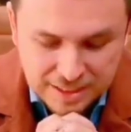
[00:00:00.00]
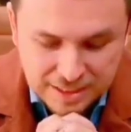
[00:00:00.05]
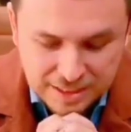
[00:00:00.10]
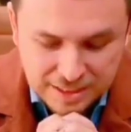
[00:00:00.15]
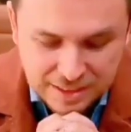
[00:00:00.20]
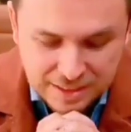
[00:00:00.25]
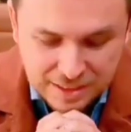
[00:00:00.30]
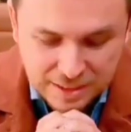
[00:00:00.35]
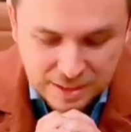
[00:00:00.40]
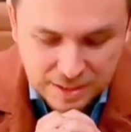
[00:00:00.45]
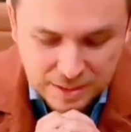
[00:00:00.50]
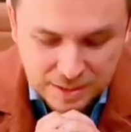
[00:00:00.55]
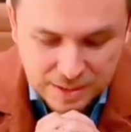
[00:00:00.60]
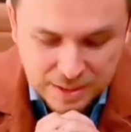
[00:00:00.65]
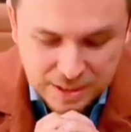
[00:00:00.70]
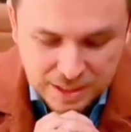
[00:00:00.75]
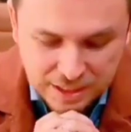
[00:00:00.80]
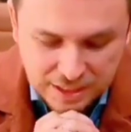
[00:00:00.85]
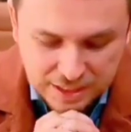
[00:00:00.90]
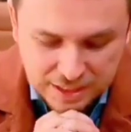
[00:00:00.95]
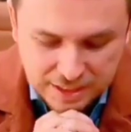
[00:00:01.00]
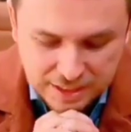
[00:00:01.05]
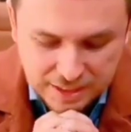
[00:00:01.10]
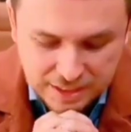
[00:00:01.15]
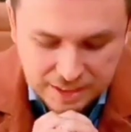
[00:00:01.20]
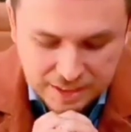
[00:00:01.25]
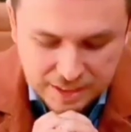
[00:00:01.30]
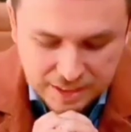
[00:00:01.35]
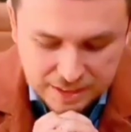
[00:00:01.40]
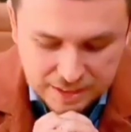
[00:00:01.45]
You know,
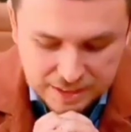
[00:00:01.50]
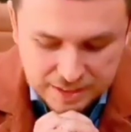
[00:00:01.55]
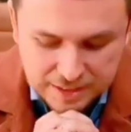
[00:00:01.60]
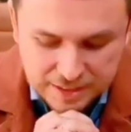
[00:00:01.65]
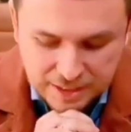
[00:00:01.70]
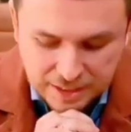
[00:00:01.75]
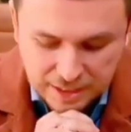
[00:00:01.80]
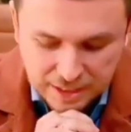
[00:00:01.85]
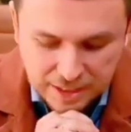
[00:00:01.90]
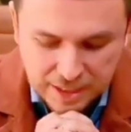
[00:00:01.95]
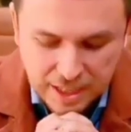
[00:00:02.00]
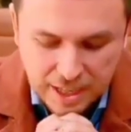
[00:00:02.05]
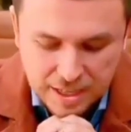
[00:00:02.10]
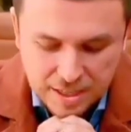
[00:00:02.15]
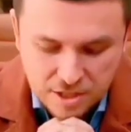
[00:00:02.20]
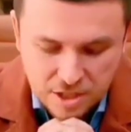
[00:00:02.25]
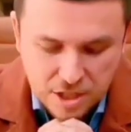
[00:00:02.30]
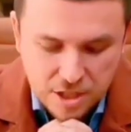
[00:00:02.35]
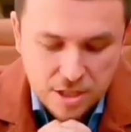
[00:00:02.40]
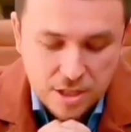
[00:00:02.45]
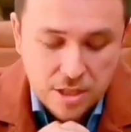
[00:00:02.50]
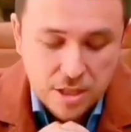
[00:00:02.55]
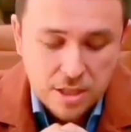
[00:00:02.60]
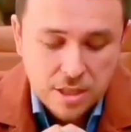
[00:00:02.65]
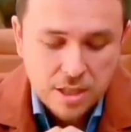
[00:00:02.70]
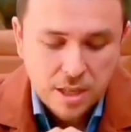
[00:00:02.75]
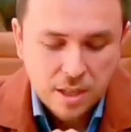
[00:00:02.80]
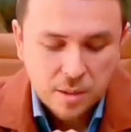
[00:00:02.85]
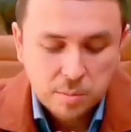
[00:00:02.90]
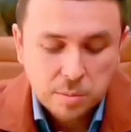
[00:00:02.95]
again, G&G
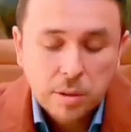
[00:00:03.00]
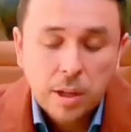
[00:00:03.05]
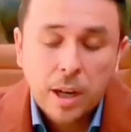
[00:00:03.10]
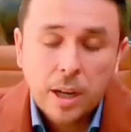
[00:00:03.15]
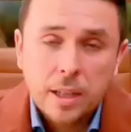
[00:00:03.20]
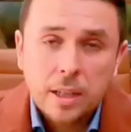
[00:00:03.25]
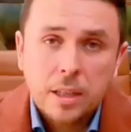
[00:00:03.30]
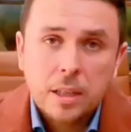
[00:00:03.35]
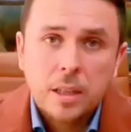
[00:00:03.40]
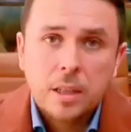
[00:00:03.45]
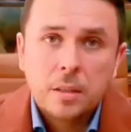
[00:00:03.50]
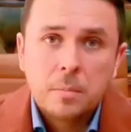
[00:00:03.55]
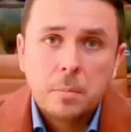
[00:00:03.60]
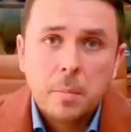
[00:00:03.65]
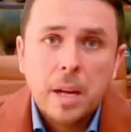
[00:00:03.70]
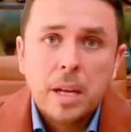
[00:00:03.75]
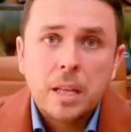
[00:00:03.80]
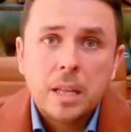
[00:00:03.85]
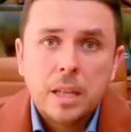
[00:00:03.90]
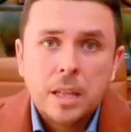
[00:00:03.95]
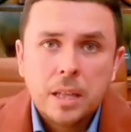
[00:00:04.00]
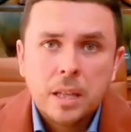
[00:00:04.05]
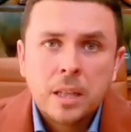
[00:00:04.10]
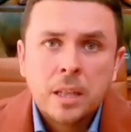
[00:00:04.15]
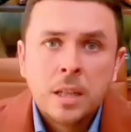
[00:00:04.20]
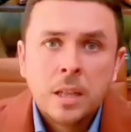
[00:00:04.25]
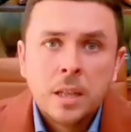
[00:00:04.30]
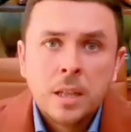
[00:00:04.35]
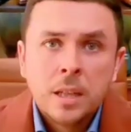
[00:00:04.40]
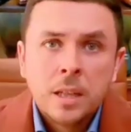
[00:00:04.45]
take pride in making